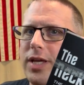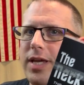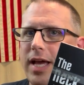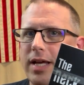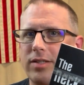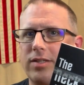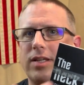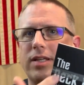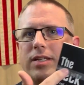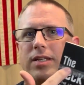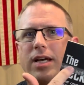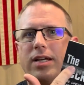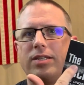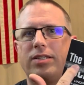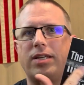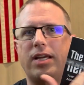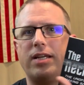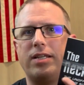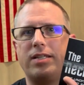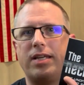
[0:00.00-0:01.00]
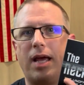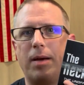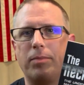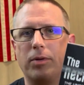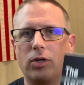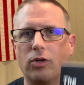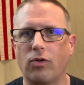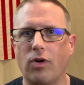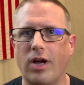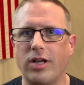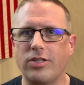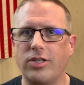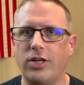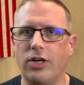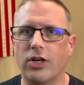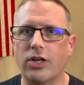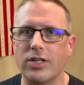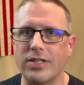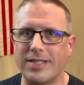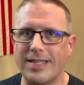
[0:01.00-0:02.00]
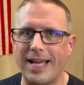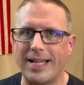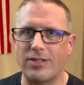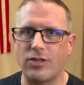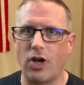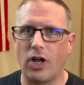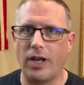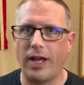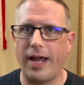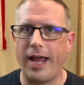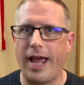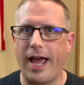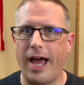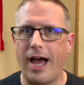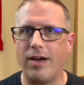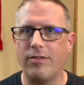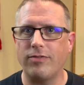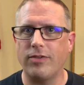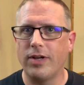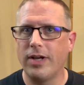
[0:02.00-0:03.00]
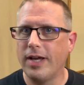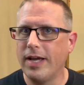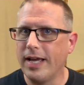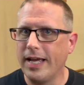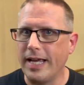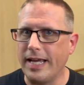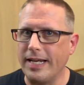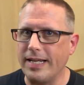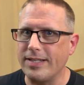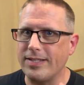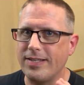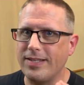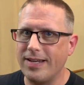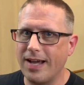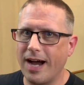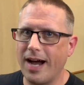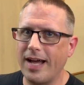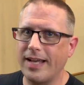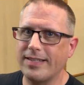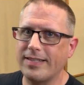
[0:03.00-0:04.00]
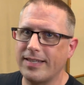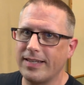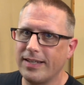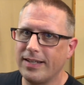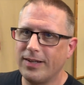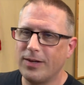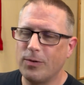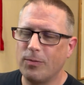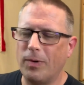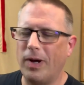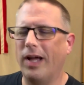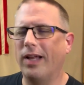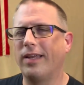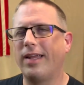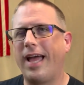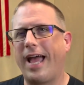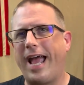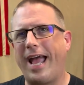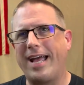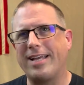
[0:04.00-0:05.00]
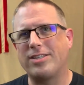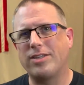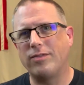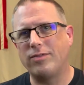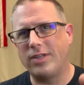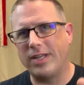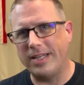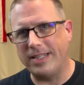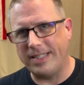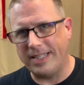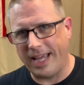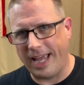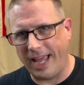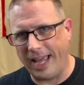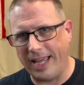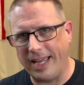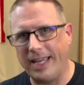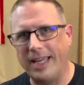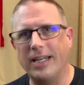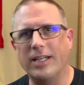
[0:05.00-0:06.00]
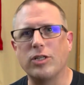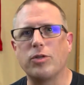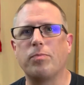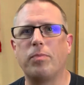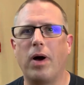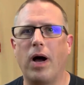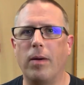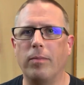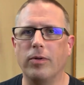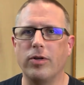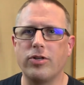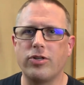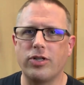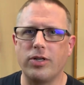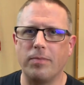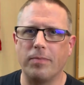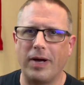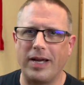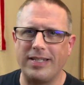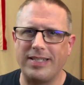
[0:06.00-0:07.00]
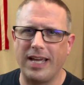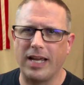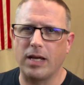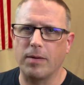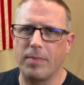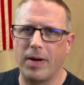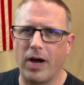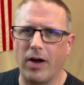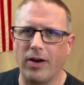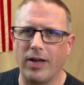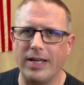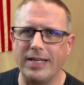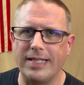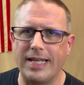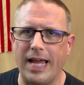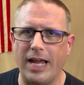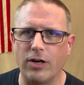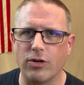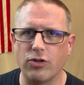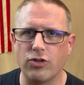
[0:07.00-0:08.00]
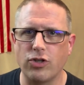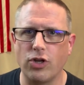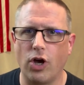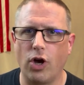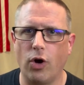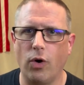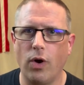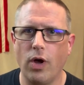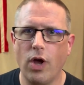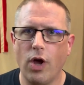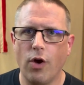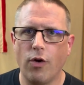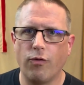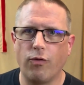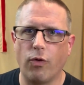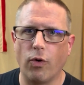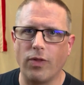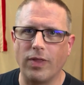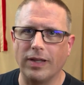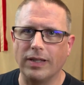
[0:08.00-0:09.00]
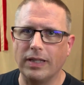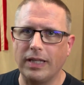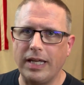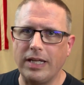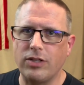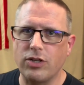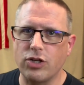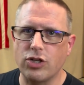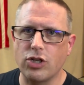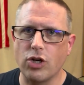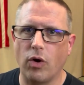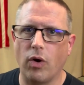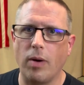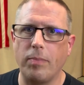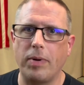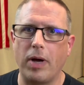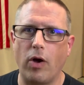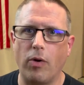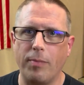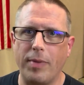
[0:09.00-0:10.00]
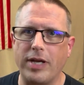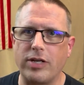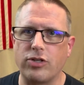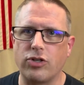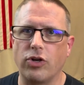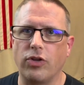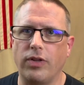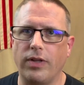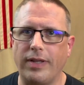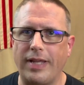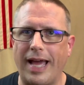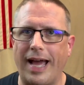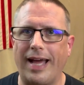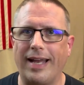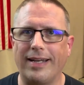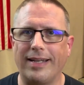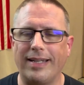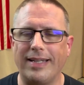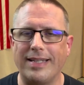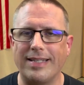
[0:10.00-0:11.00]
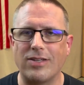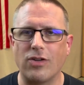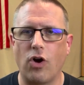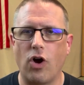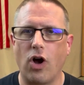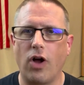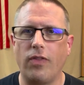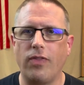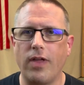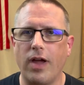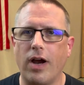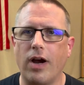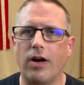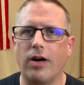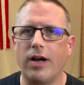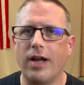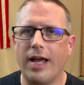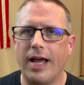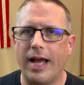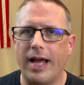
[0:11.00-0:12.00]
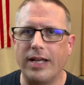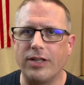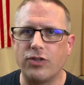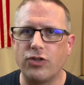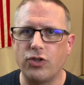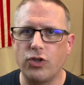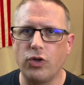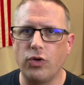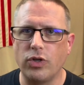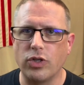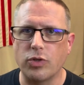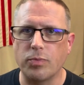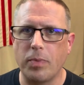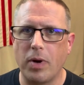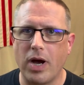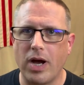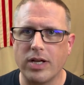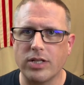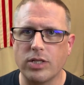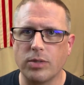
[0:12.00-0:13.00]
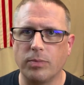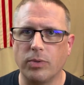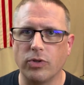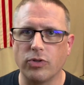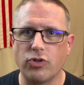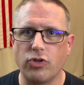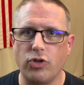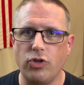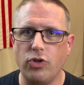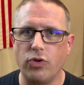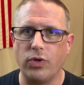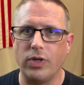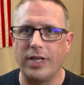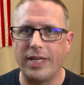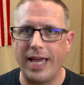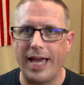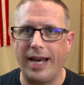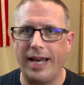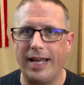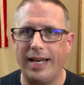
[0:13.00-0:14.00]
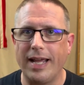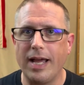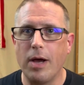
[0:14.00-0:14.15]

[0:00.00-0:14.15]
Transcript: Yes, it does say sample across here because that's all I have. It is not... Well, as of today, it is published. It might take about a day or so for the link to show up. I'll make sure that that is on there as soon as possible so you can get it.